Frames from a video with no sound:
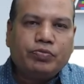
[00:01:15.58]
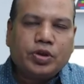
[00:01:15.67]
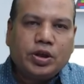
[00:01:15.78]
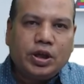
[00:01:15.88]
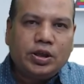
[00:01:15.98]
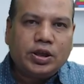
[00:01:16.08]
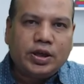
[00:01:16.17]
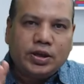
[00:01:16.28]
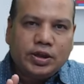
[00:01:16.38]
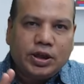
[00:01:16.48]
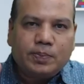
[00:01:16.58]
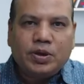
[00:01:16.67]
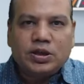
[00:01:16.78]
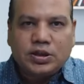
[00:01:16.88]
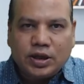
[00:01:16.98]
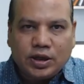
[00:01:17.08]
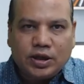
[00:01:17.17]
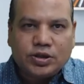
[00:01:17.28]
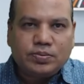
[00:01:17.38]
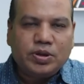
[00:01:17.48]
In the Hindi plus
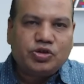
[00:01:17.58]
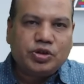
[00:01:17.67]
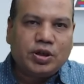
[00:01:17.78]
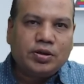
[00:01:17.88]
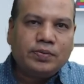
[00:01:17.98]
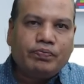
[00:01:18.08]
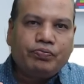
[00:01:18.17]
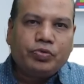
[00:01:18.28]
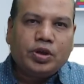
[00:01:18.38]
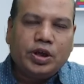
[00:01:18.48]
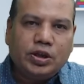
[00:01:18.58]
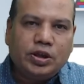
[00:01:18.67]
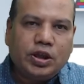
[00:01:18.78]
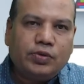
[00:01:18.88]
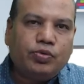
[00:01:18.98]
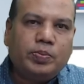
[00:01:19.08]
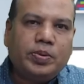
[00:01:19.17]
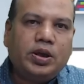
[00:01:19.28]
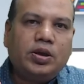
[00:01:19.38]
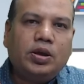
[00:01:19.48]
English mixture, Hindi would
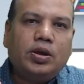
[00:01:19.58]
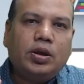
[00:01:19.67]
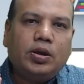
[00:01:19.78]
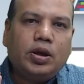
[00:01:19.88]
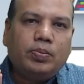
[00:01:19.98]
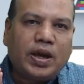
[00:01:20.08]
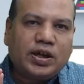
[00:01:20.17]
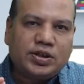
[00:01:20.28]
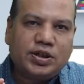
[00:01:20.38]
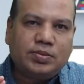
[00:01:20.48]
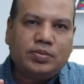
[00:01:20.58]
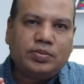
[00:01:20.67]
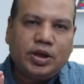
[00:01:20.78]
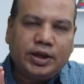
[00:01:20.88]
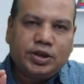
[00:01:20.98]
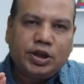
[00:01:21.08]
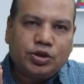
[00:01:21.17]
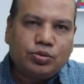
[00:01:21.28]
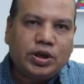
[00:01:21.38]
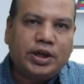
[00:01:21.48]
be maximum 80 to
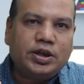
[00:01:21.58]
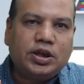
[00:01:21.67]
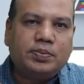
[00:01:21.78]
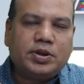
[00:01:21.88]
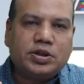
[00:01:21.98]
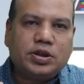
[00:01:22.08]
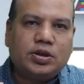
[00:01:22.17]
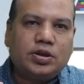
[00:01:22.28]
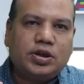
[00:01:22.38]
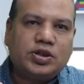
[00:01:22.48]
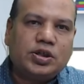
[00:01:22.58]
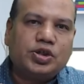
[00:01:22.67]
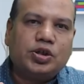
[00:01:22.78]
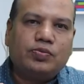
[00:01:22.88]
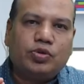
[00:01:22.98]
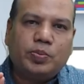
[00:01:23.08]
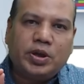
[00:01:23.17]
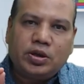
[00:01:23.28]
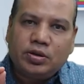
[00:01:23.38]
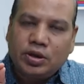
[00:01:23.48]
90% discussion would be
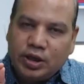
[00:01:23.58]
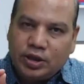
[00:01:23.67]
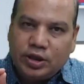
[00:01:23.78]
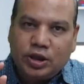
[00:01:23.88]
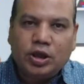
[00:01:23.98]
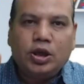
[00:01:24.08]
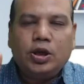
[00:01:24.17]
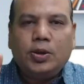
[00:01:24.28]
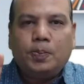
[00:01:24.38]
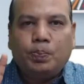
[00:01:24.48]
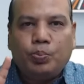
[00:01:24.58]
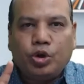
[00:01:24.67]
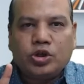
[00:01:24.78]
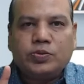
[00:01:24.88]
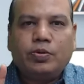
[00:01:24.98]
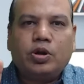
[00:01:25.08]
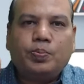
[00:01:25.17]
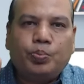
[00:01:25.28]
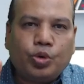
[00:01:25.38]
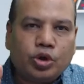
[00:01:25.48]
in Hindi. Books for
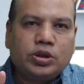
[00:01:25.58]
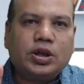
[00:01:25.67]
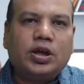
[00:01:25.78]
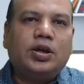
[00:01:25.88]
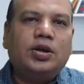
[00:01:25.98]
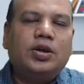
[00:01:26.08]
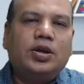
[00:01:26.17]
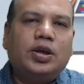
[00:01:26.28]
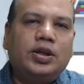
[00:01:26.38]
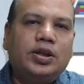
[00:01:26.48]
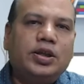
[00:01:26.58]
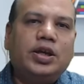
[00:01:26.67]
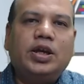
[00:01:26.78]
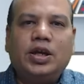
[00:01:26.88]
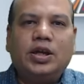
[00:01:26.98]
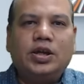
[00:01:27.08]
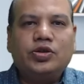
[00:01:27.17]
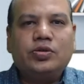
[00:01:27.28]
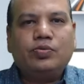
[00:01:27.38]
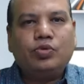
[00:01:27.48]
both the Hindi and English
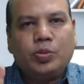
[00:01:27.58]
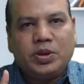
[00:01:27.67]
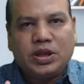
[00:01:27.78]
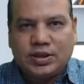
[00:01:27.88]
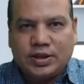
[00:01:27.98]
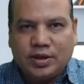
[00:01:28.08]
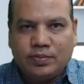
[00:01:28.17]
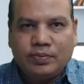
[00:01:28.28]
would be the same,